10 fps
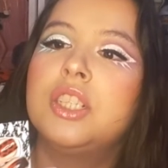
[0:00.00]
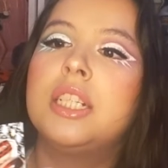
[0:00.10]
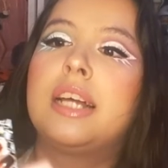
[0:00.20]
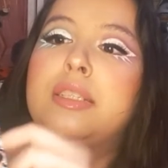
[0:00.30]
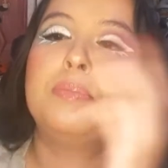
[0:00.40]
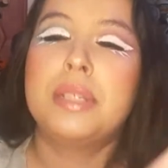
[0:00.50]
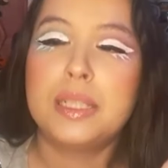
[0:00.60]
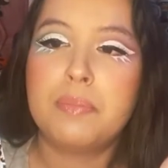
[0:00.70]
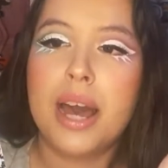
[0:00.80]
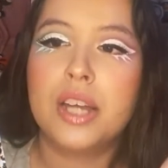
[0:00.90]
She likes
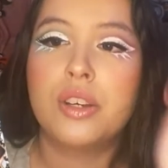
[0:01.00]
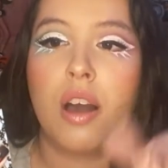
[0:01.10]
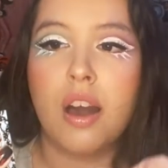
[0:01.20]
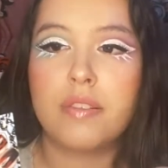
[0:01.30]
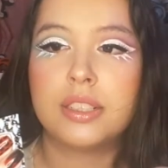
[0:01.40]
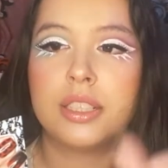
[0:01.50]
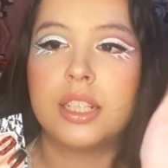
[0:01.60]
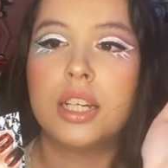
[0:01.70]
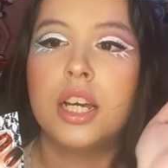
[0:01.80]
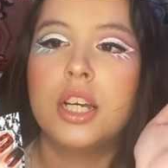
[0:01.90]
mismatch,
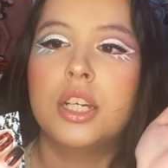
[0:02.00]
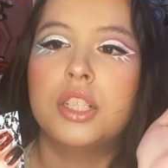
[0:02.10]
obviously.